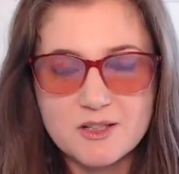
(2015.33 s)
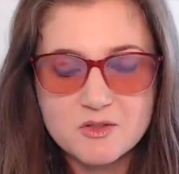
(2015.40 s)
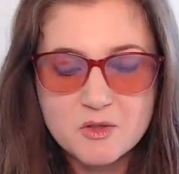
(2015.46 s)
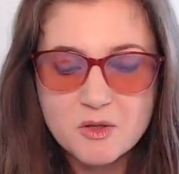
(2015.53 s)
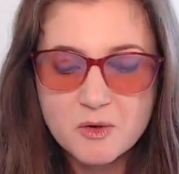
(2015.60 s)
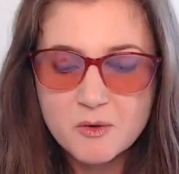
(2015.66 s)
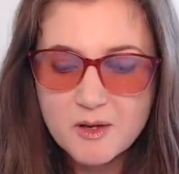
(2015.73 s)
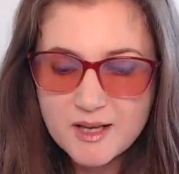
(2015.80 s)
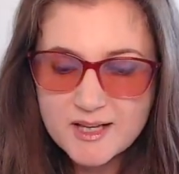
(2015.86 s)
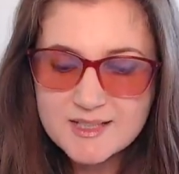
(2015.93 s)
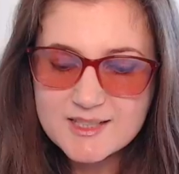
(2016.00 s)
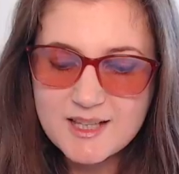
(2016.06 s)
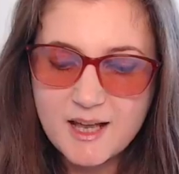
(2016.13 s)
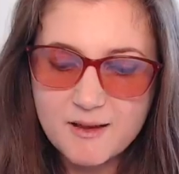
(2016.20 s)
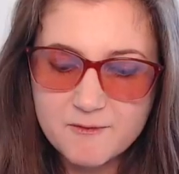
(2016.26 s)
So it's
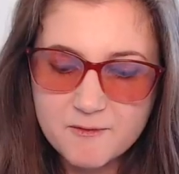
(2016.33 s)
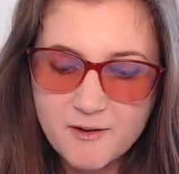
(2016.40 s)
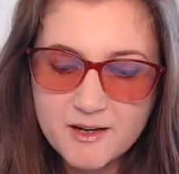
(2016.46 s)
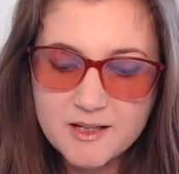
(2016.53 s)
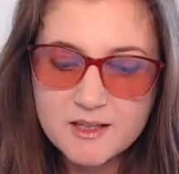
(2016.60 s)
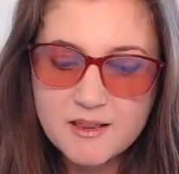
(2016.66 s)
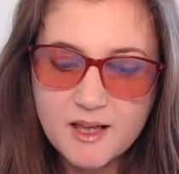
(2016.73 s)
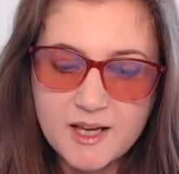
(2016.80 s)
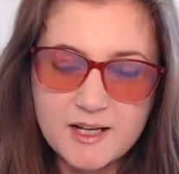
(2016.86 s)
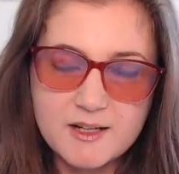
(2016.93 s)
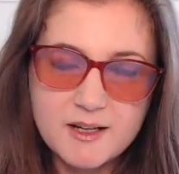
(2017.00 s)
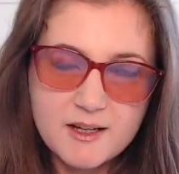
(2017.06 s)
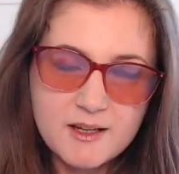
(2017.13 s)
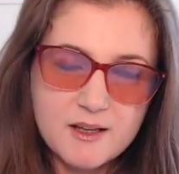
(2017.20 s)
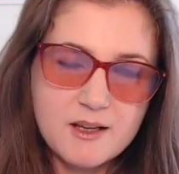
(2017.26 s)
that finding that
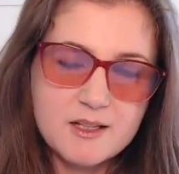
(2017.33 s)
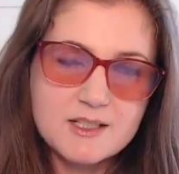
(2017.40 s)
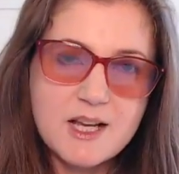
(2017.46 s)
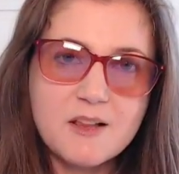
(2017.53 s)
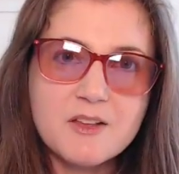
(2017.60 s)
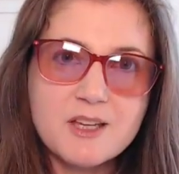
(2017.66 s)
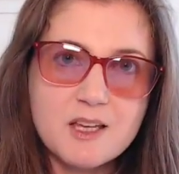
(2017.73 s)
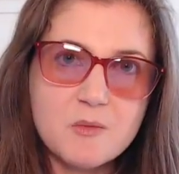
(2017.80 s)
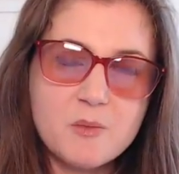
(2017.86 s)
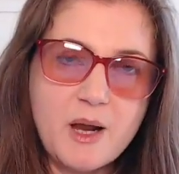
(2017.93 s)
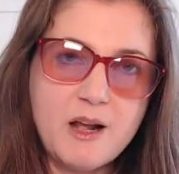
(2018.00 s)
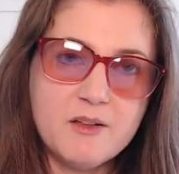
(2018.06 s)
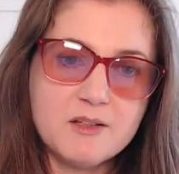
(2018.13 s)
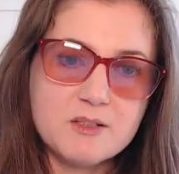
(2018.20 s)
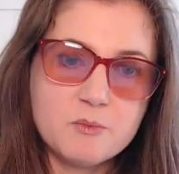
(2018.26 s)
delicate
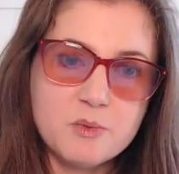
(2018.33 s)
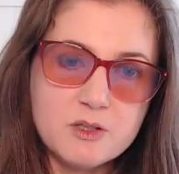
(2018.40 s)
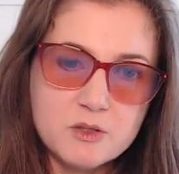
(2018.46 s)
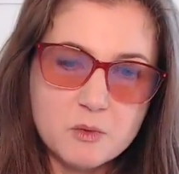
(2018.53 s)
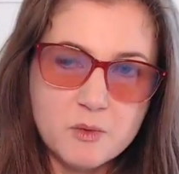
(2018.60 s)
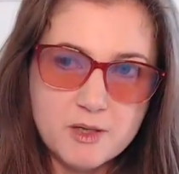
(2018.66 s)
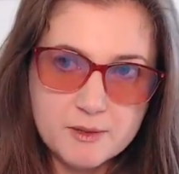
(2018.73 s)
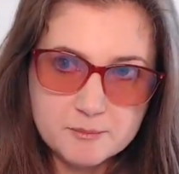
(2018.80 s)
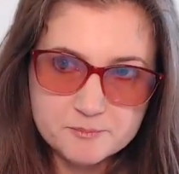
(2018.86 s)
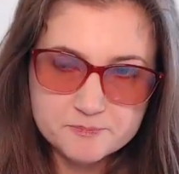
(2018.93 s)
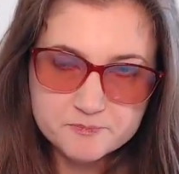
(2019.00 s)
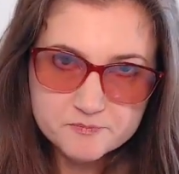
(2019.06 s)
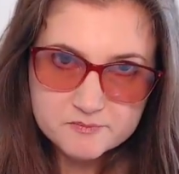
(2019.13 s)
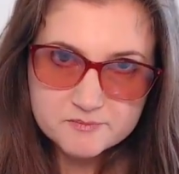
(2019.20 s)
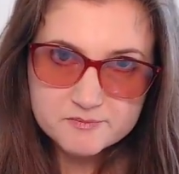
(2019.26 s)
balance between
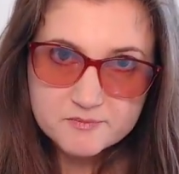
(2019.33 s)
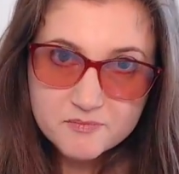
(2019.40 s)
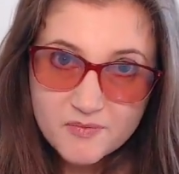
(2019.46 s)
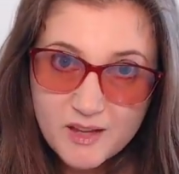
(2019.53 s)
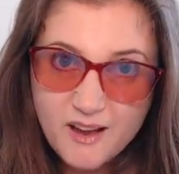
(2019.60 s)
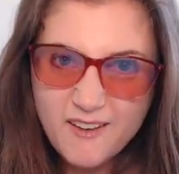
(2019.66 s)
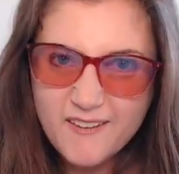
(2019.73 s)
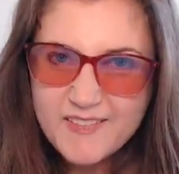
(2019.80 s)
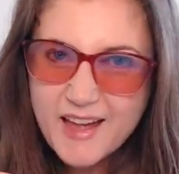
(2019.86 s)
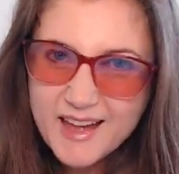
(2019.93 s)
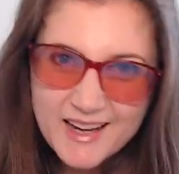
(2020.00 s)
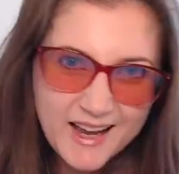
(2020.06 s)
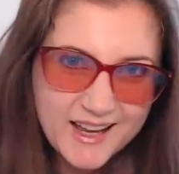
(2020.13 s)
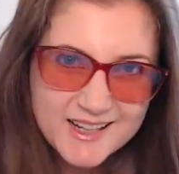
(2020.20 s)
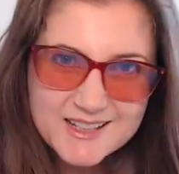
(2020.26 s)
on that
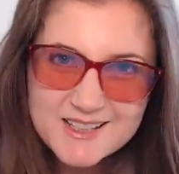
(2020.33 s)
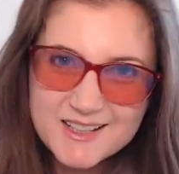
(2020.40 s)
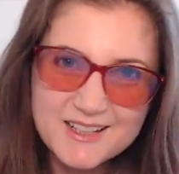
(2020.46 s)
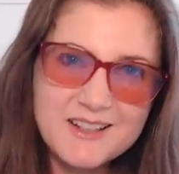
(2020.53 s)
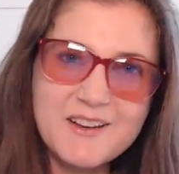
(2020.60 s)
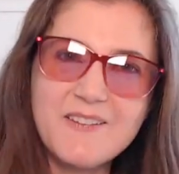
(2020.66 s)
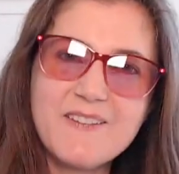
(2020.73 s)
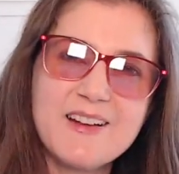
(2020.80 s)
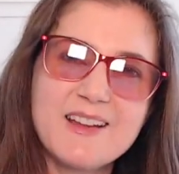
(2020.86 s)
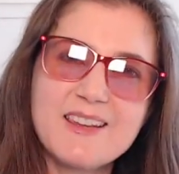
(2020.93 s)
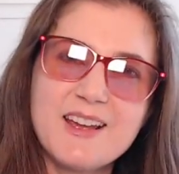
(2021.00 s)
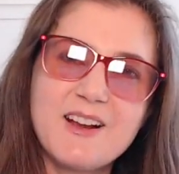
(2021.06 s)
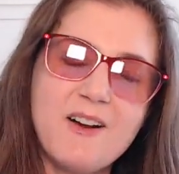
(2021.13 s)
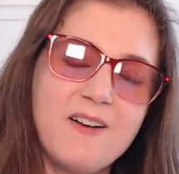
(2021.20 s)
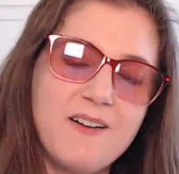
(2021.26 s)
edge in yoga
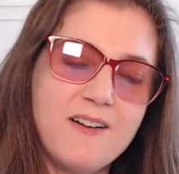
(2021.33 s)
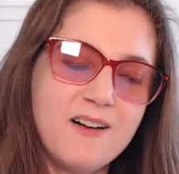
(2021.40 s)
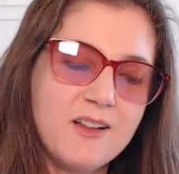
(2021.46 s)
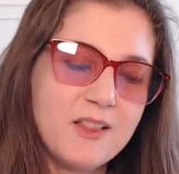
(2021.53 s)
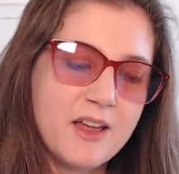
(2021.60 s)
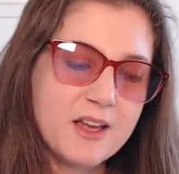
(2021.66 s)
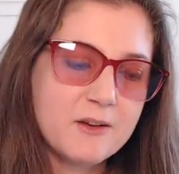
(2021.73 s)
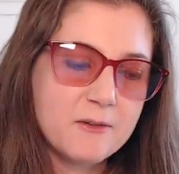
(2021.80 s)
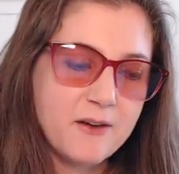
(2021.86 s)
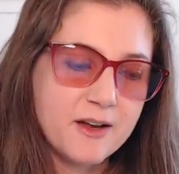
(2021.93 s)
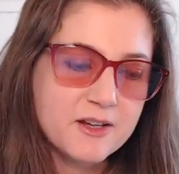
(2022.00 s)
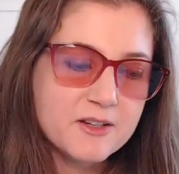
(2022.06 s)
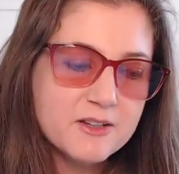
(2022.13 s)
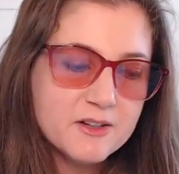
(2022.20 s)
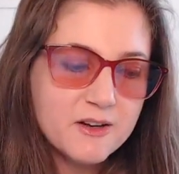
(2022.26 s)
they call like
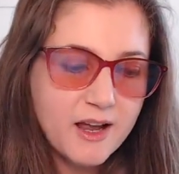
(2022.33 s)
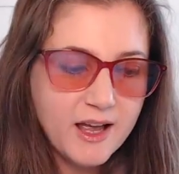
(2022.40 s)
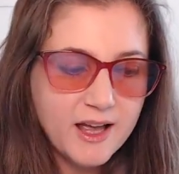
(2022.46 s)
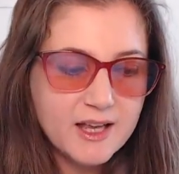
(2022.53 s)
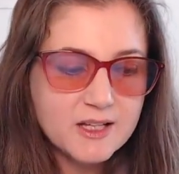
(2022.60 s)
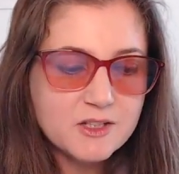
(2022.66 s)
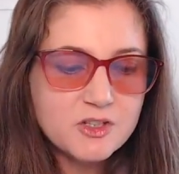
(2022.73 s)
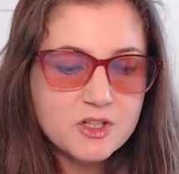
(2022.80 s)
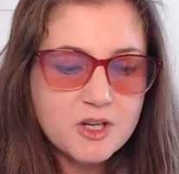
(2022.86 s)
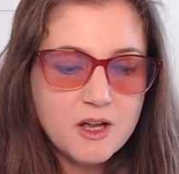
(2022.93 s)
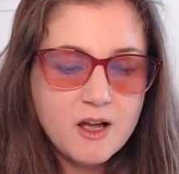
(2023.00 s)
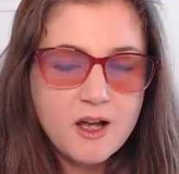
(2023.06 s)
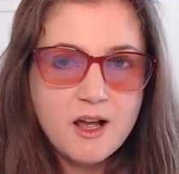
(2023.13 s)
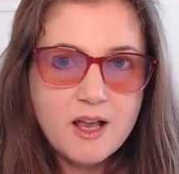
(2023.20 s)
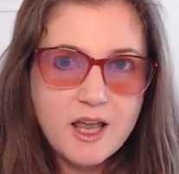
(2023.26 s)
finding your edge
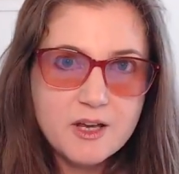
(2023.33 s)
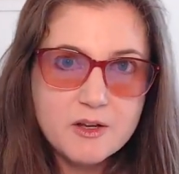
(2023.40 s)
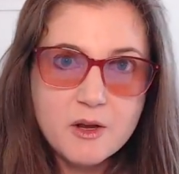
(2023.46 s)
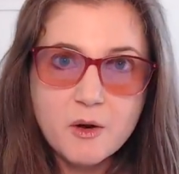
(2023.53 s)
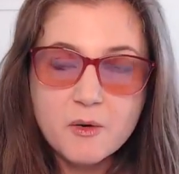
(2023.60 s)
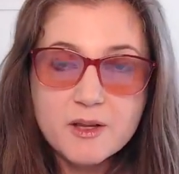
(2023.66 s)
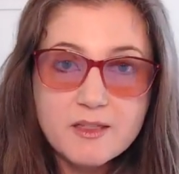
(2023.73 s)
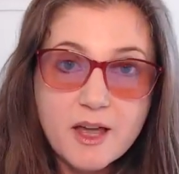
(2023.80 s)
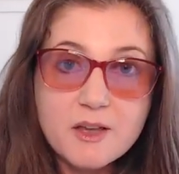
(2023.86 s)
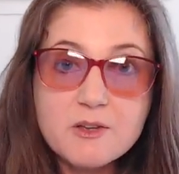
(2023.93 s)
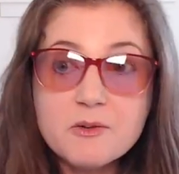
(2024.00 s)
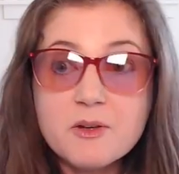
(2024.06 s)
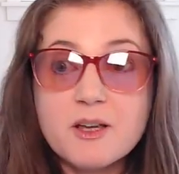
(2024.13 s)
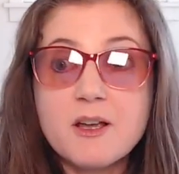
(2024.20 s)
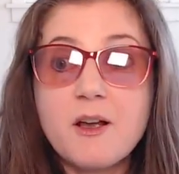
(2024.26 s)
and knowing that you
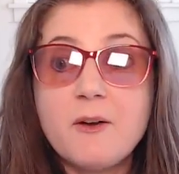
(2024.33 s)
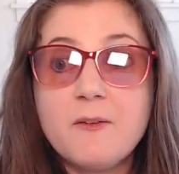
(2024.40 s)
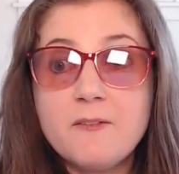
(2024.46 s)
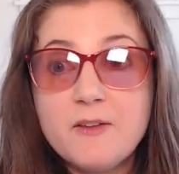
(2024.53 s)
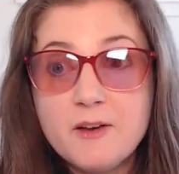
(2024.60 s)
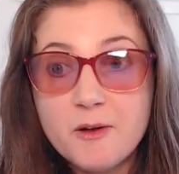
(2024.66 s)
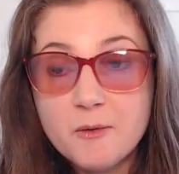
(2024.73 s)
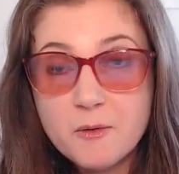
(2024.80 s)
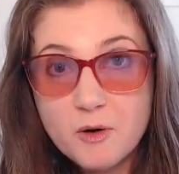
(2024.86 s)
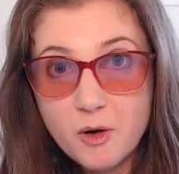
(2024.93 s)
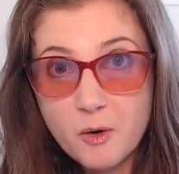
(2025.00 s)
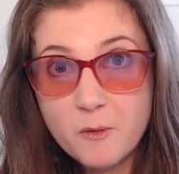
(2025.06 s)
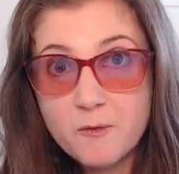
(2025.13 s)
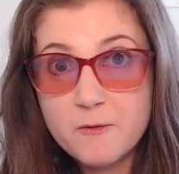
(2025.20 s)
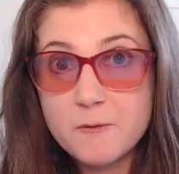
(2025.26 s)
can
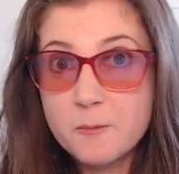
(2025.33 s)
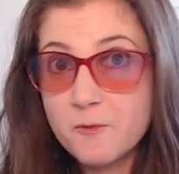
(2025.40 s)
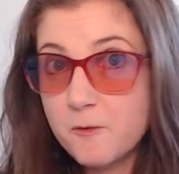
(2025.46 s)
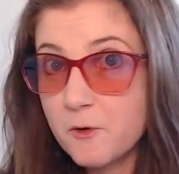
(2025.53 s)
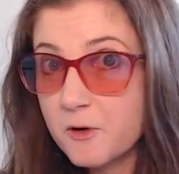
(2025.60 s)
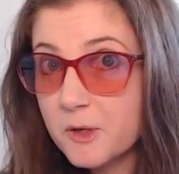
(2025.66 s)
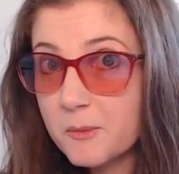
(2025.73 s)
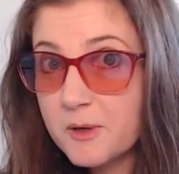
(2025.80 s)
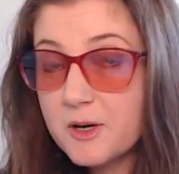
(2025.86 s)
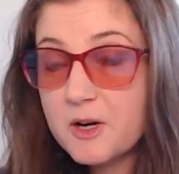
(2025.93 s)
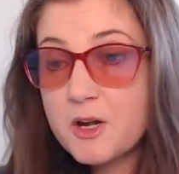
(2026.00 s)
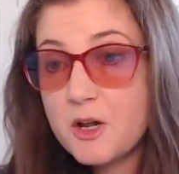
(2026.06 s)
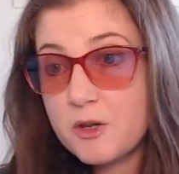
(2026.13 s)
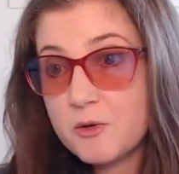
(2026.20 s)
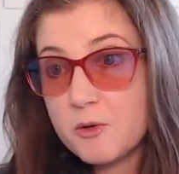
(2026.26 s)
go forward,
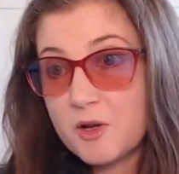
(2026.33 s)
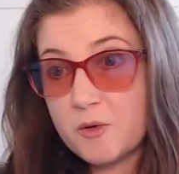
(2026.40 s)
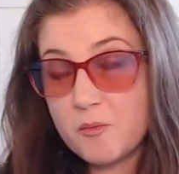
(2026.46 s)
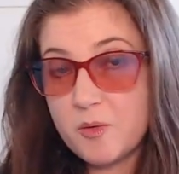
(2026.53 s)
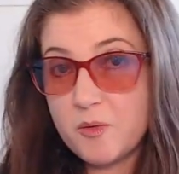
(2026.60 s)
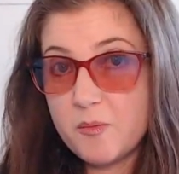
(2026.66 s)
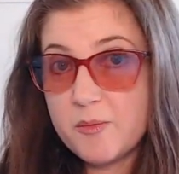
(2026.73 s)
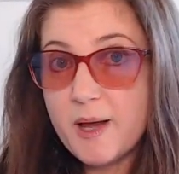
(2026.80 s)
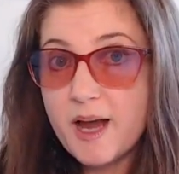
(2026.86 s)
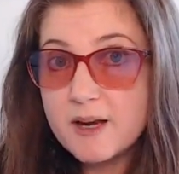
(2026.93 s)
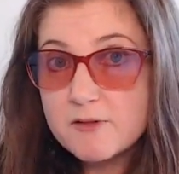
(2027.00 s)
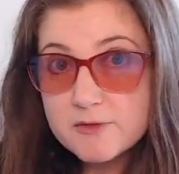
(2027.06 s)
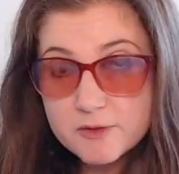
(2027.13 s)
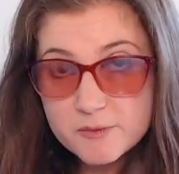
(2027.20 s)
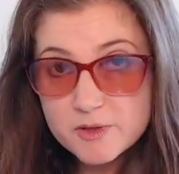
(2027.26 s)
you can pull
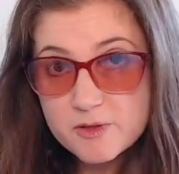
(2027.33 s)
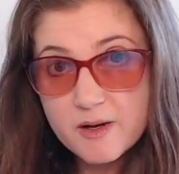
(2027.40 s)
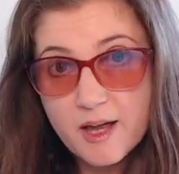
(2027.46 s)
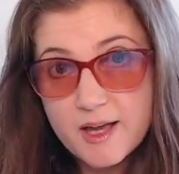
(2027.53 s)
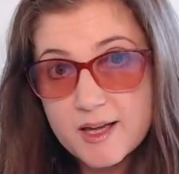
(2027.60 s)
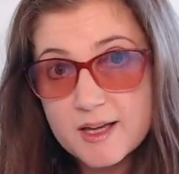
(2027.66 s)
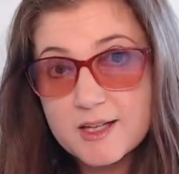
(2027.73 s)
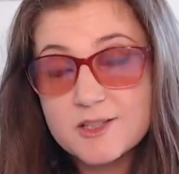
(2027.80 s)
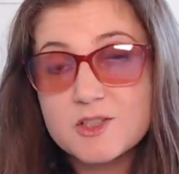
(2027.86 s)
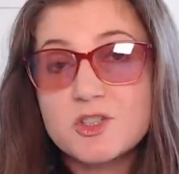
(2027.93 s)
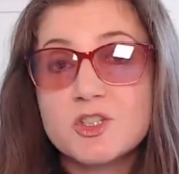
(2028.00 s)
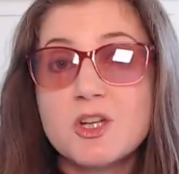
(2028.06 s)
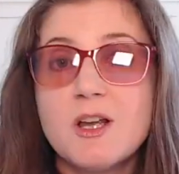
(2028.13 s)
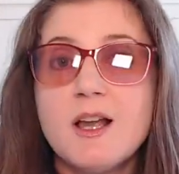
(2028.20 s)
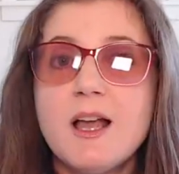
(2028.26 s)
back from your
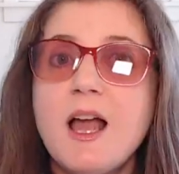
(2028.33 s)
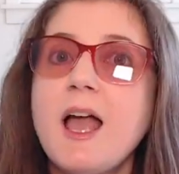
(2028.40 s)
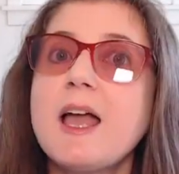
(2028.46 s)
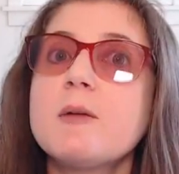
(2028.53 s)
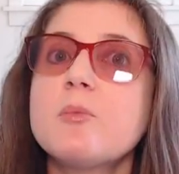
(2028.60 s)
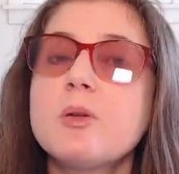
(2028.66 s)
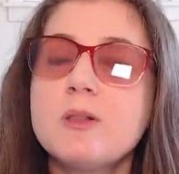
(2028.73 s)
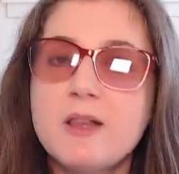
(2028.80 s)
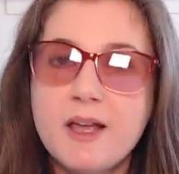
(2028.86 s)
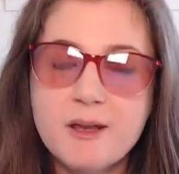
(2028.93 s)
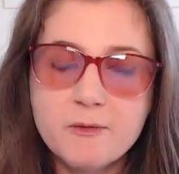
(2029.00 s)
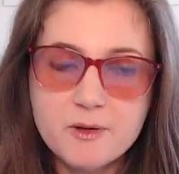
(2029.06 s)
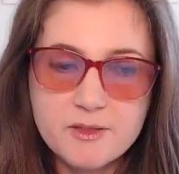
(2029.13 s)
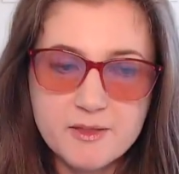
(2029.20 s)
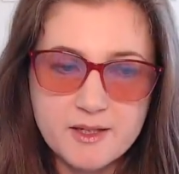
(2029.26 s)
edge and play
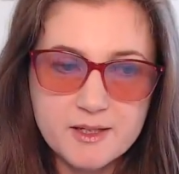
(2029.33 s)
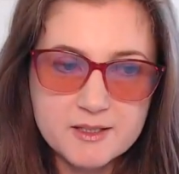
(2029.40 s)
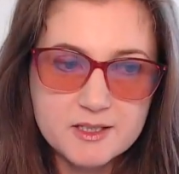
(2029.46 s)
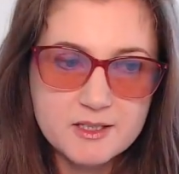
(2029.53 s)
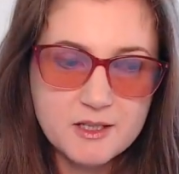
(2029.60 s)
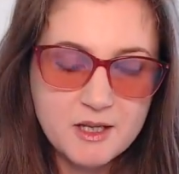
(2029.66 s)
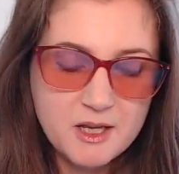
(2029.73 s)
with it.